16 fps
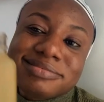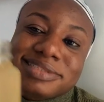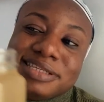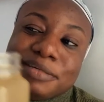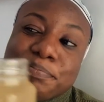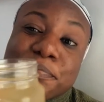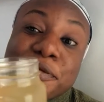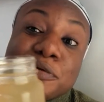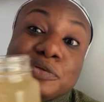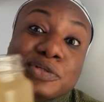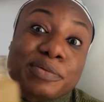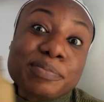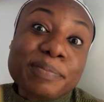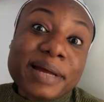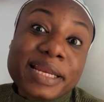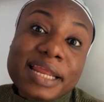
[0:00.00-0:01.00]
The peels
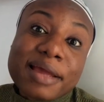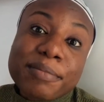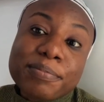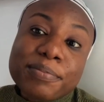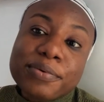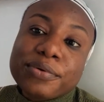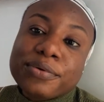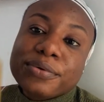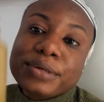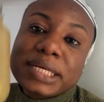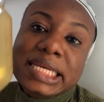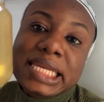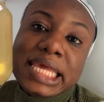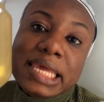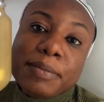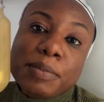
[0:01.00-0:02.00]
of pineapple,
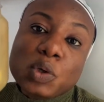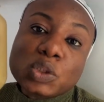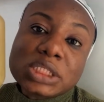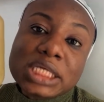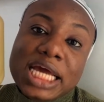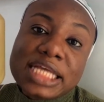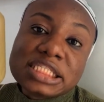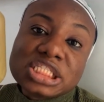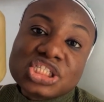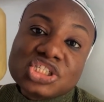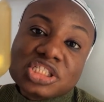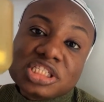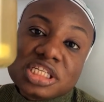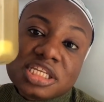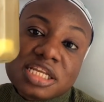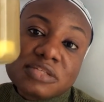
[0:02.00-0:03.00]
lemon, and
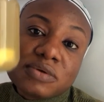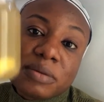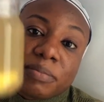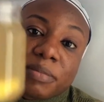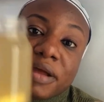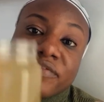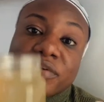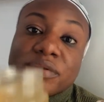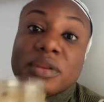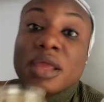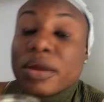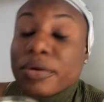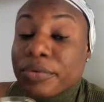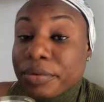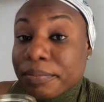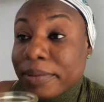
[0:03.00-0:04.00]
ginger. That's what I'm having
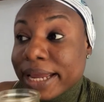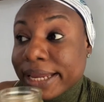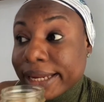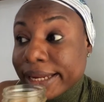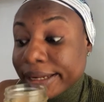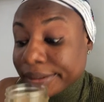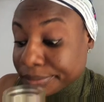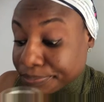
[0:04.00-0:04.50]
with my